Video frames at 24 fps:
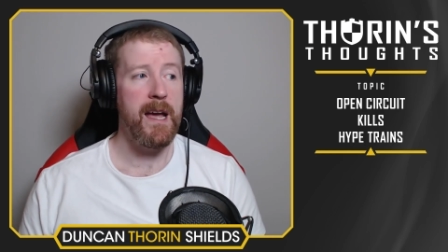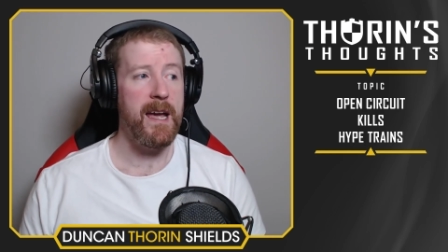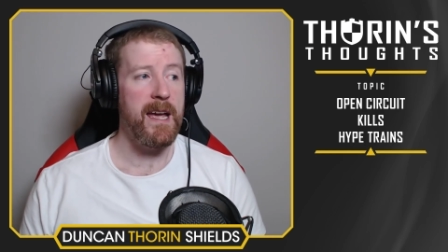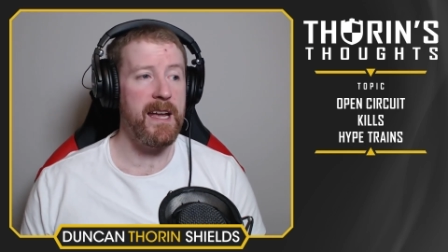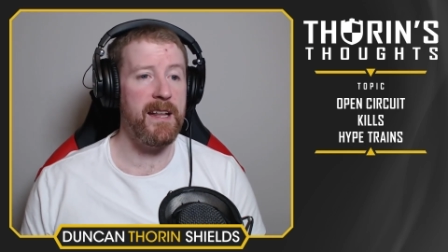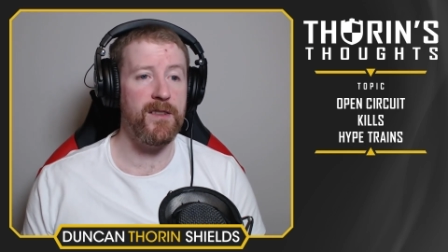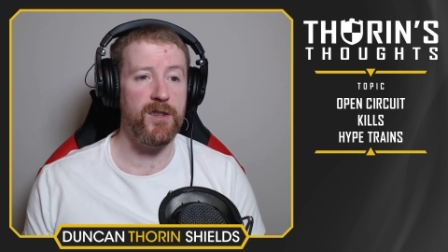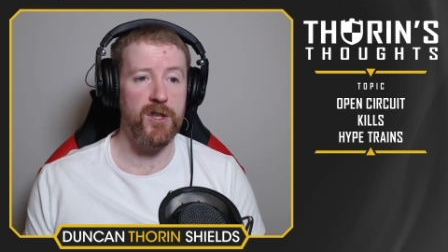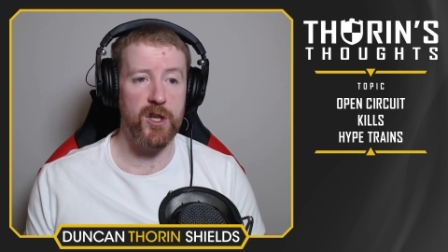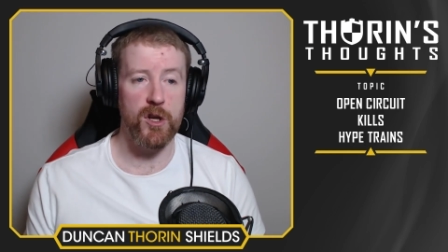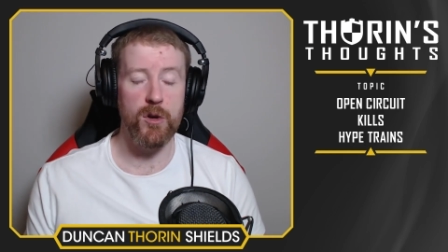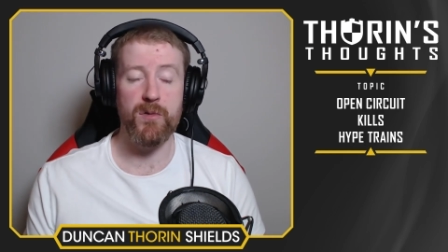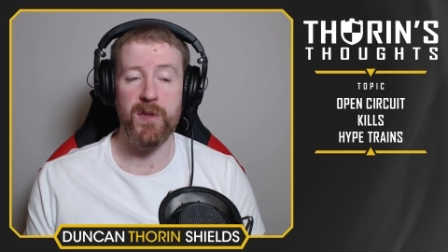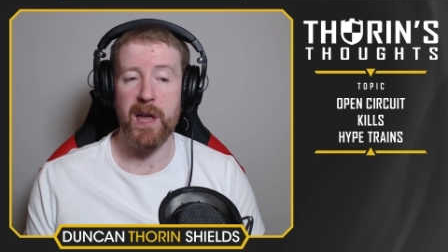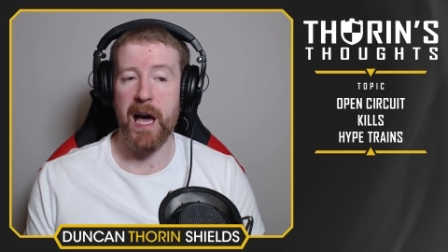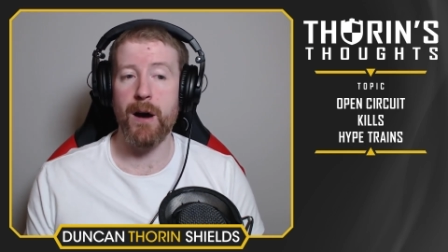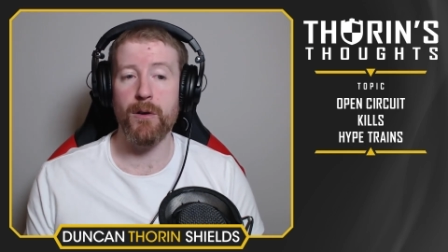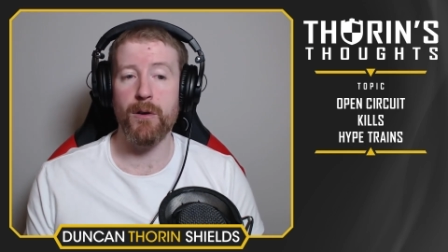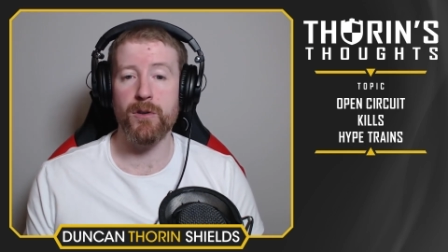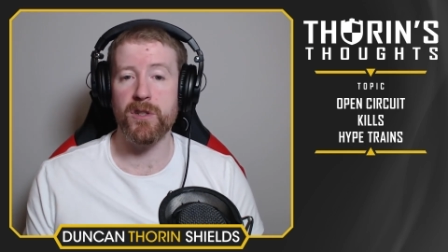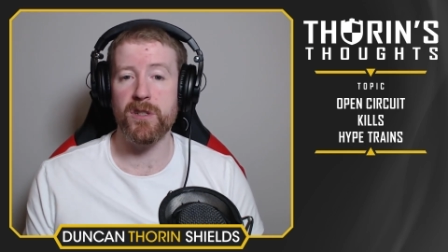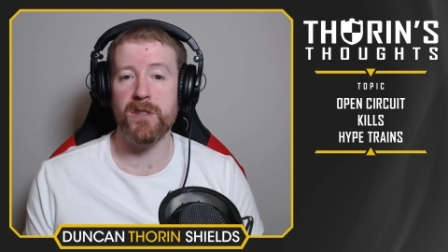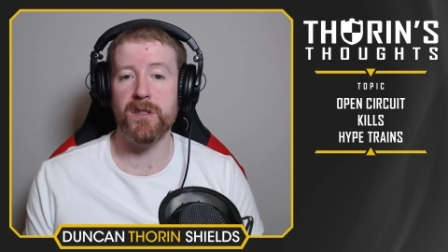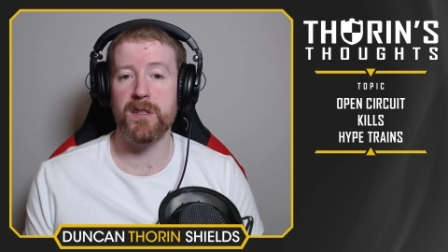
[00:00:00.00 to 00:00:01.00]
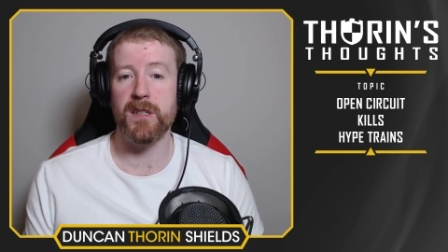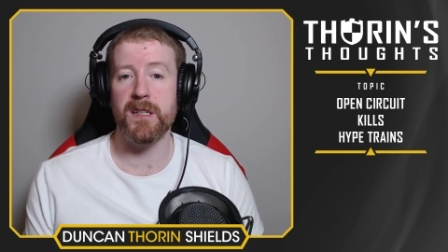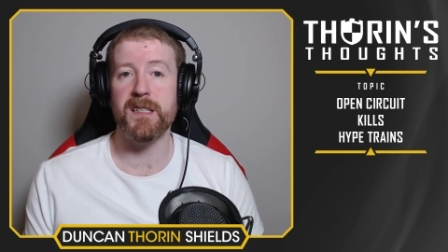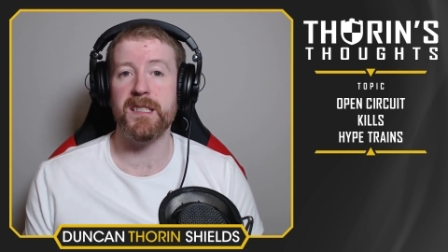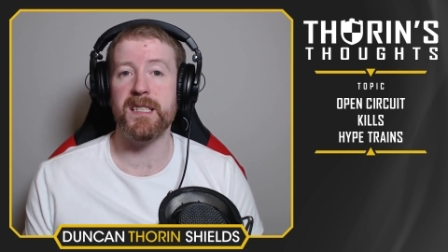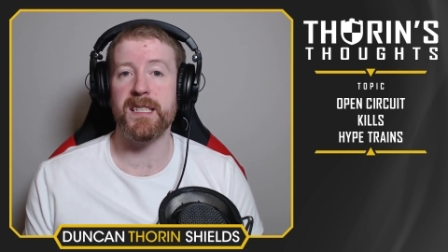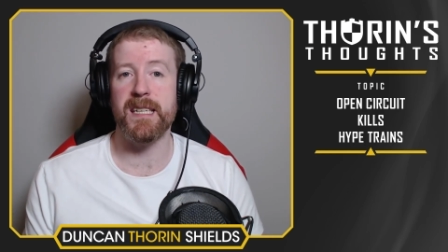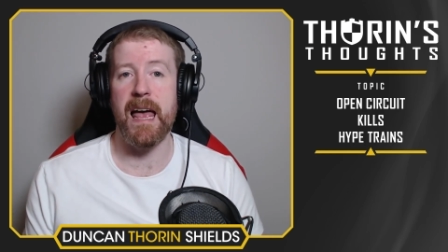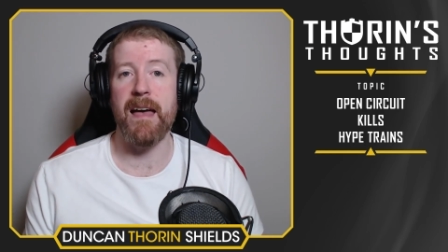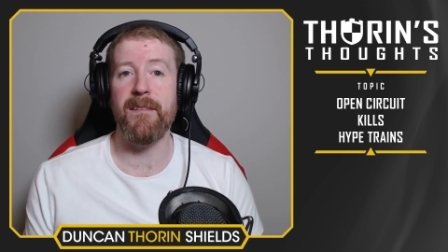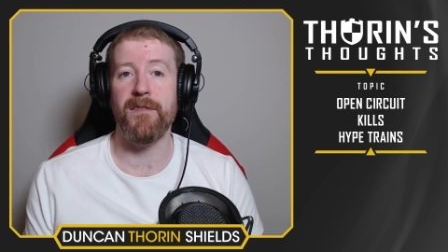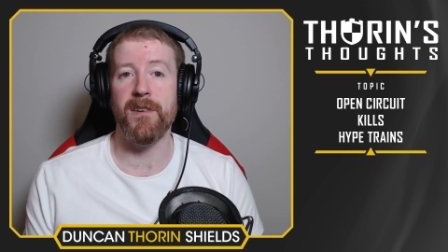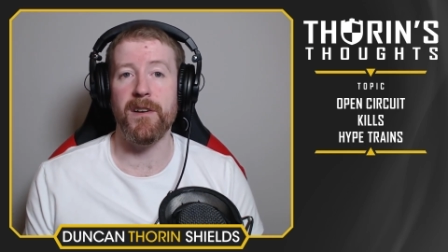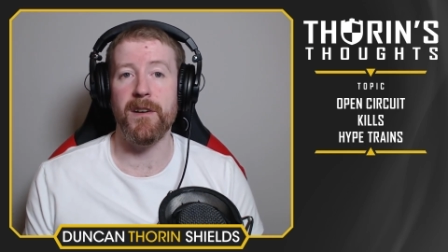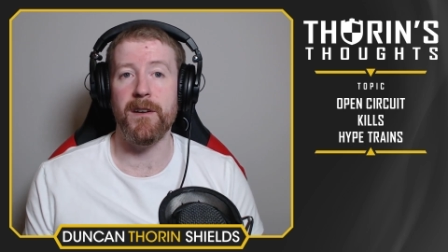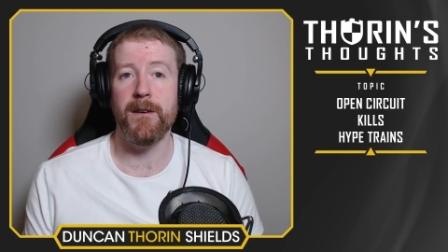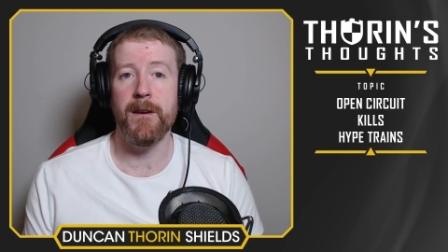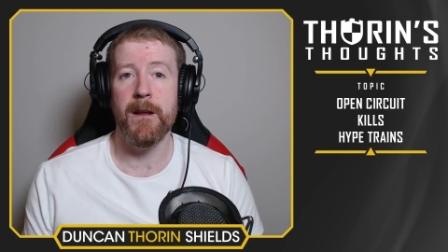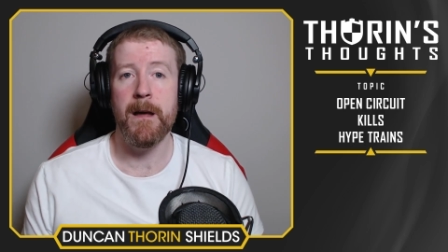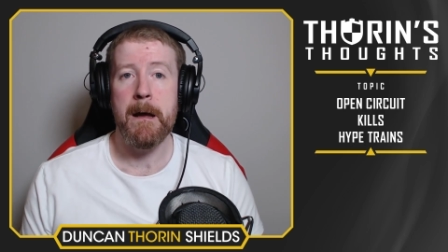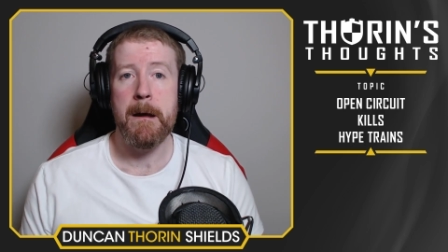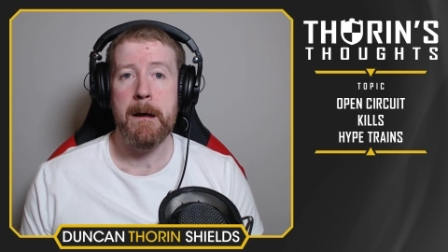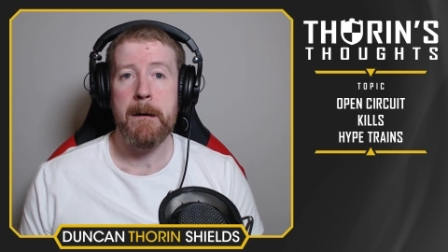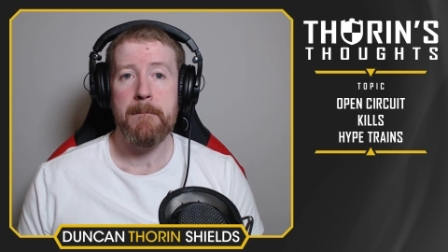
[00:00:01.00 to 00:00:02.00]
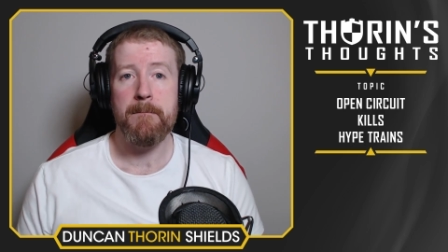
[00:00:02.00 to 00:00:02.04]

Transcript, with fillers: in 2007